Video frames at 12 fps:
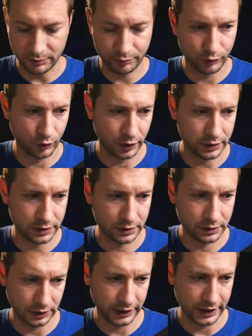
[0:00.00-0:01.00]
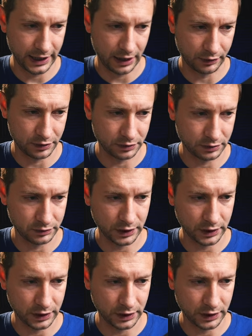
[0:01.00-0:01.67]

import layout.